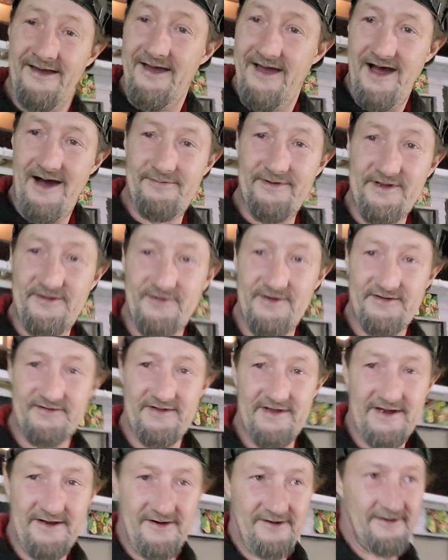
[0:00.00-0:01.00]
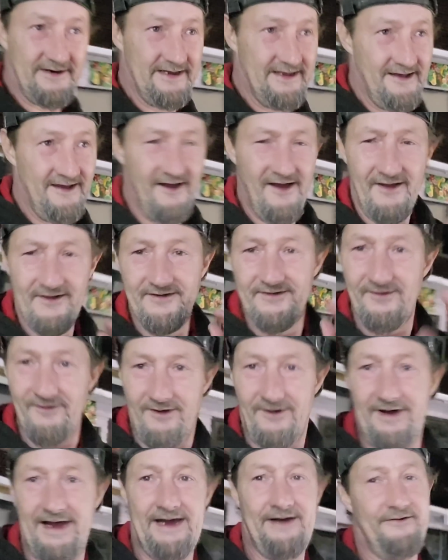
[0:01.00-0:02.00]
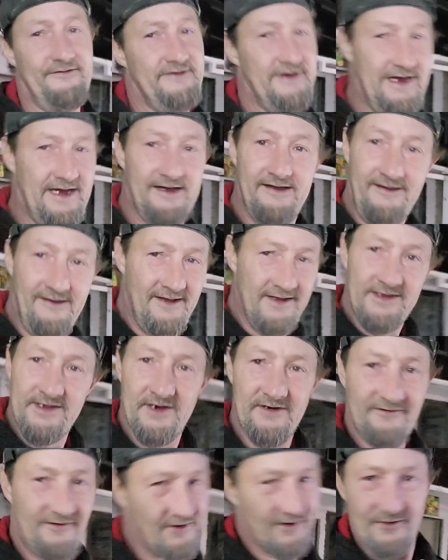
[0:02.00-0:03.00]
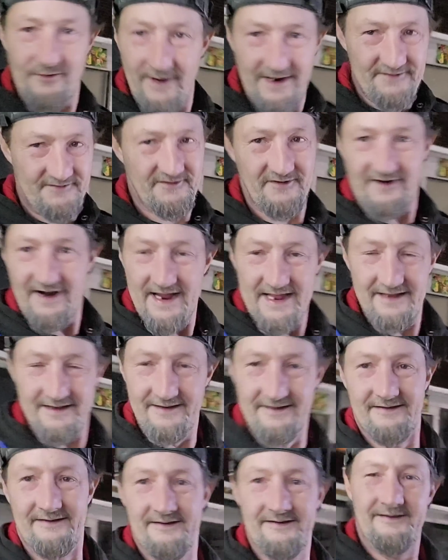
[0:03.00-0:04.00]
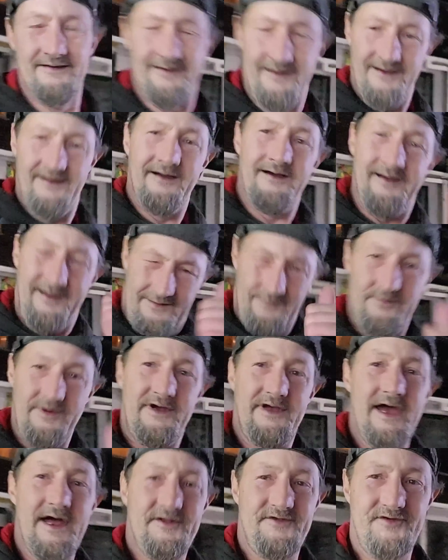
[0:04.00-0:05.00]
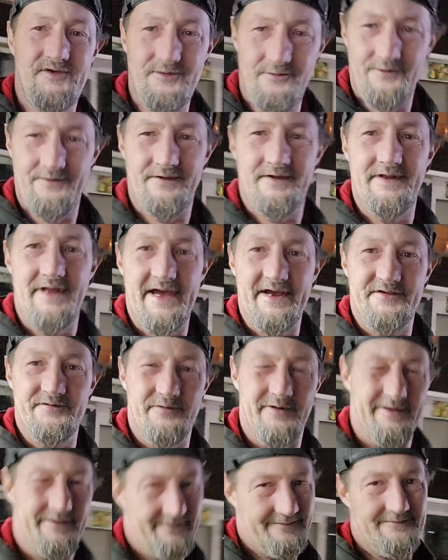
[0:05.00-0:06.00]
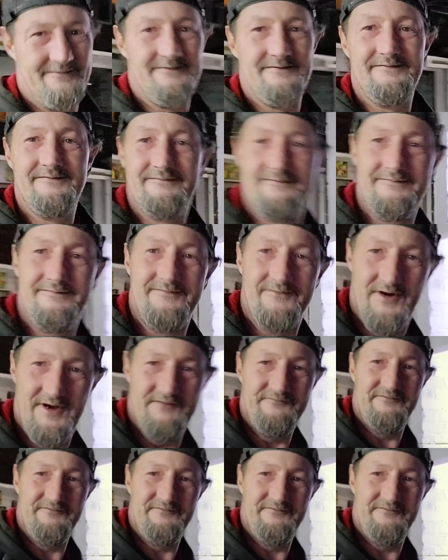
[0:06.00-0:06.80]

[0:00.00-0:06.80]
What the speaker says: I've been Twisted Koi. You lot out there, you're always great. And we'll catch you on the next one. Night,